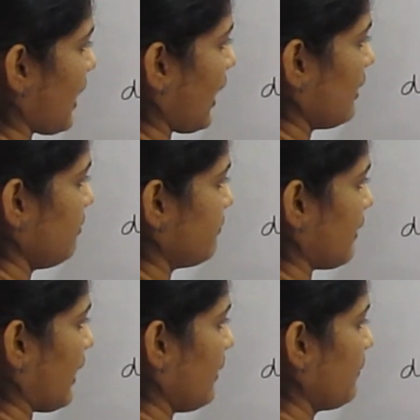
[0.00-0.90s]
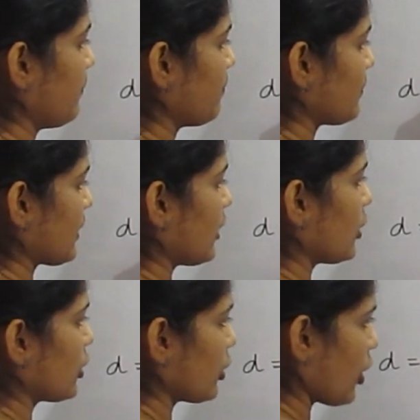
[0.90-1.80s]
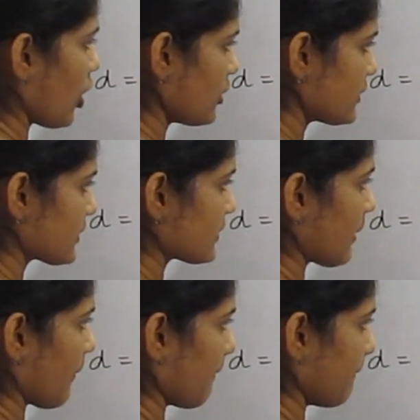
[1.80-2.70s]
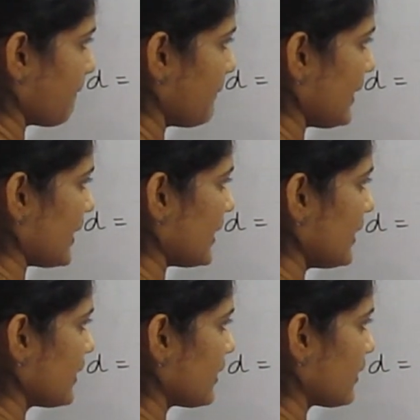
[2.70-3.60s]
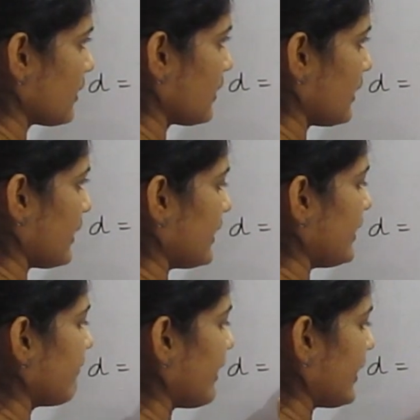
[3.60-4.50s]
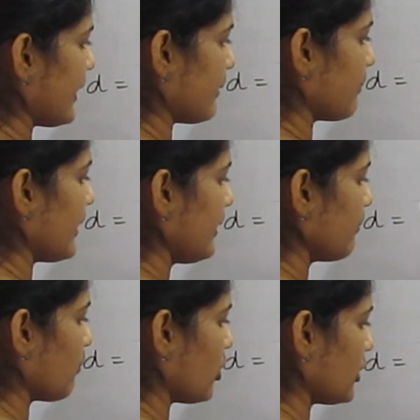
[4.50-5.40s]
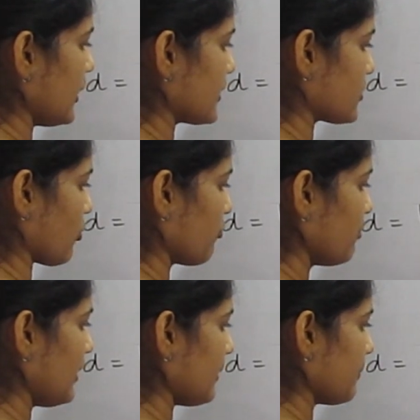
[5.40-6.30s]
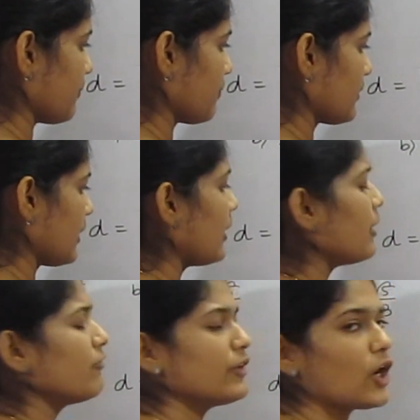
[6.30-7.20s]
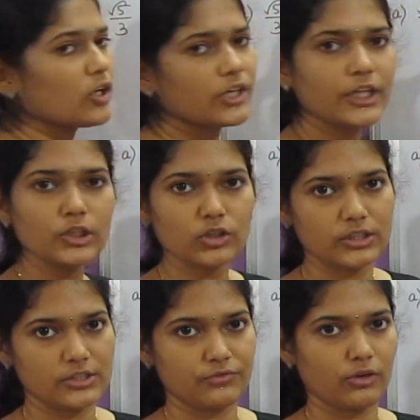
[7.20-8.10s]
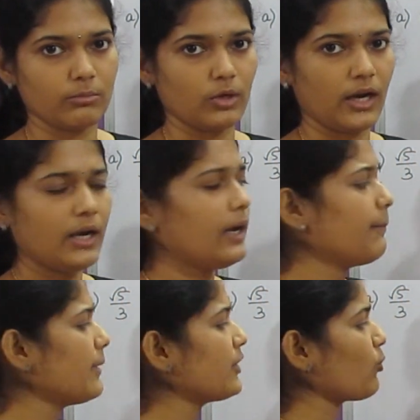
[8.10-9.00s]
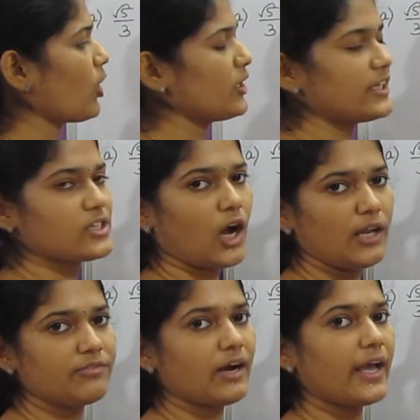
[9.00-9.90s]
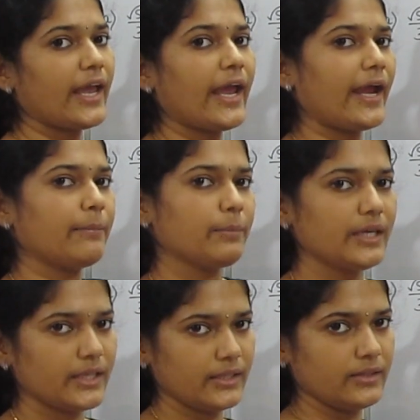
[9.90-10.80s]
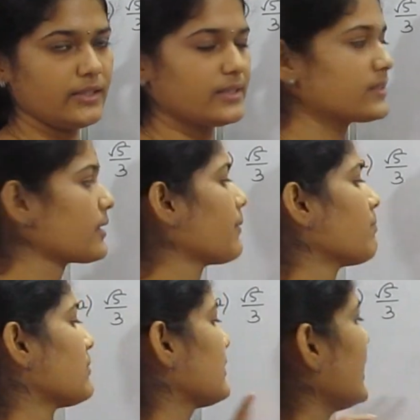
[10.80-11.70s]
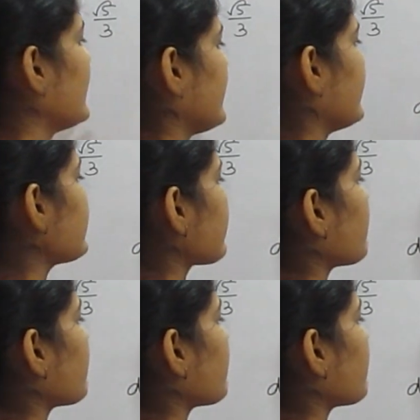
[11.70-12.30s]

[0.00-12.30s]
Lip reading: alpha cross B divided by modulus of B. We already know this formula. But what is alpha, A and B in this? That is,